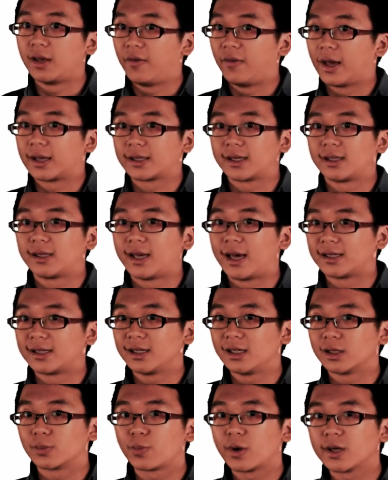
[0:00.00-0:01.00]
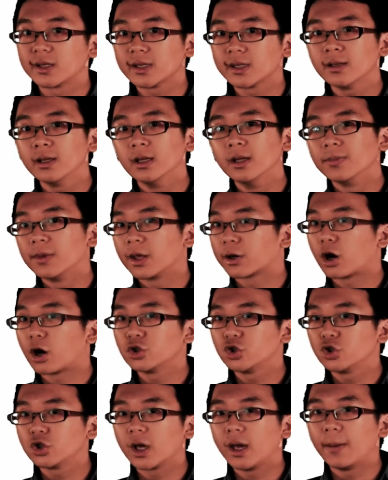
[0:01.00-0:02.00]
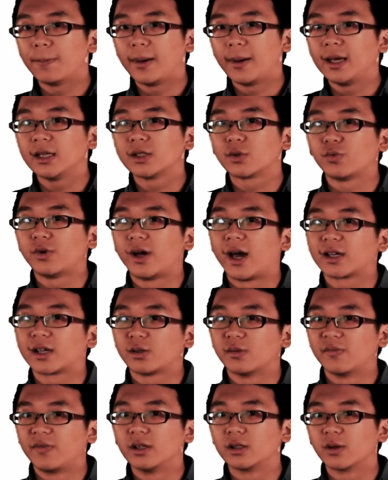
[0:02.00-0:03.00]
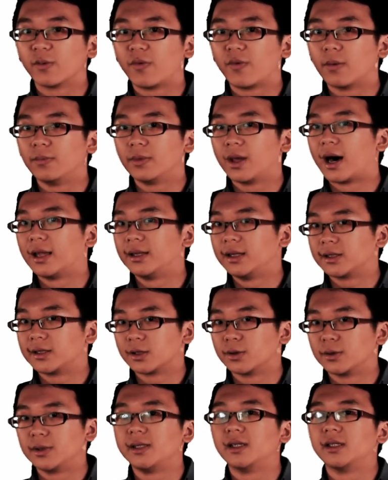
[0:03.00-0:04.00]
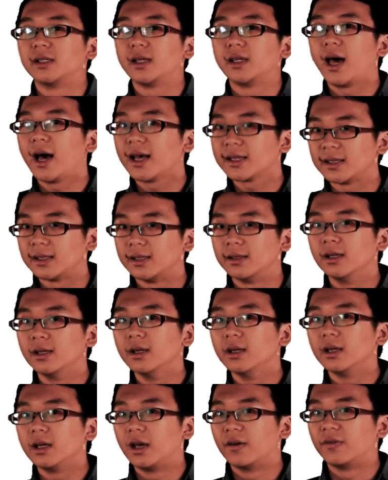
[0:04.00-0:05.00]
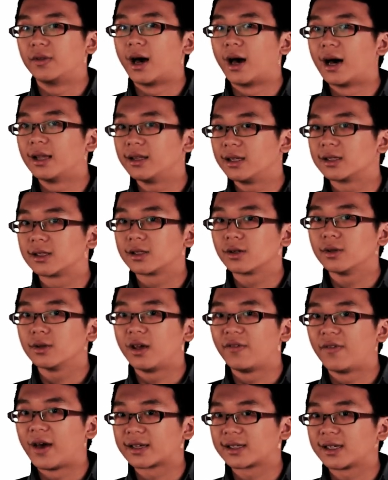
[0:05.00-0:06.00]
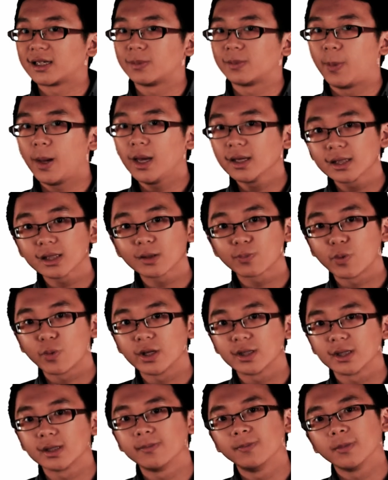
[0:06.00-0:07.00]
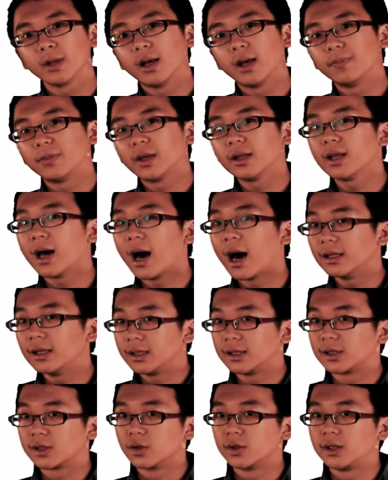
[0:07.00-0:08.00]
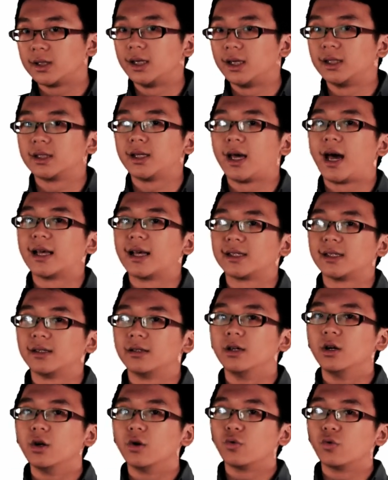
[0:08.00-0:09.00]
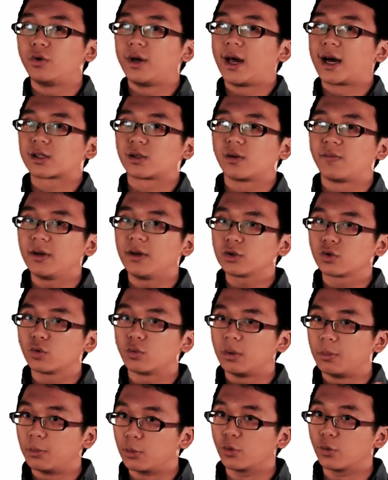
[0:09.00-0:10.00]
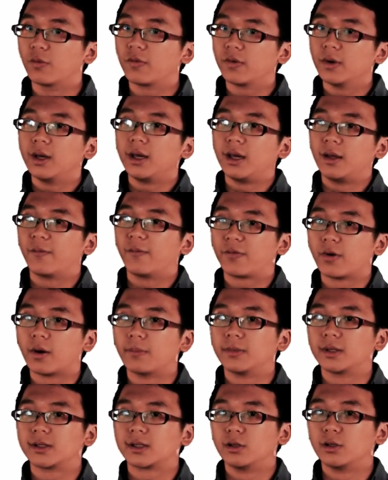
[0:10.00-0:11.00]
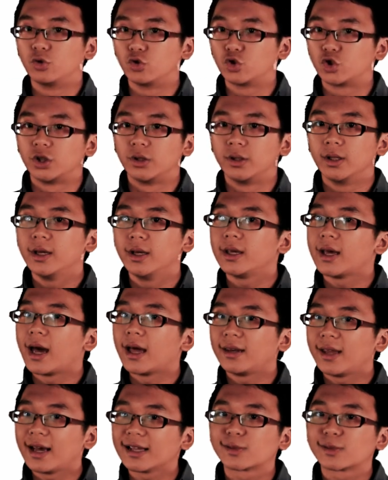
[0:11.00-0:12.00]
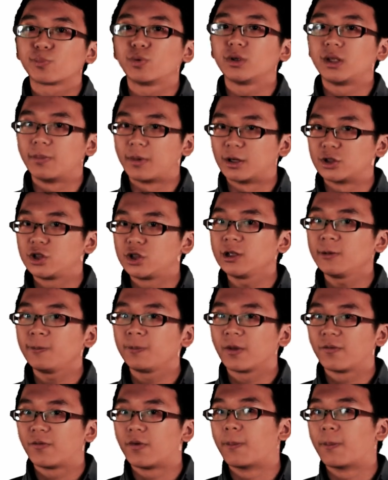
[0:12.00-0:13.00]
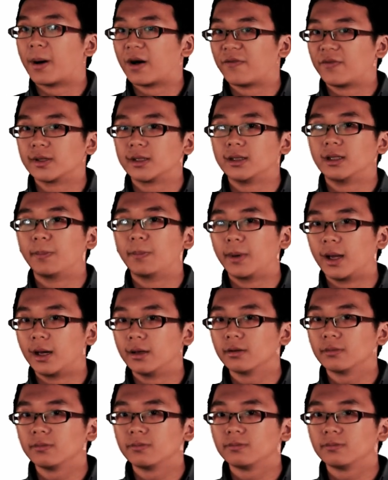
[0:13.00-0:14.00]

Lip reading: If excess acid is present, the conjugate base reacts with it to form the undissociated acid. If excess base is present, then the undissociated acid reacts with it to remove it from the solution. And that's pretty much it for buffers in the blood.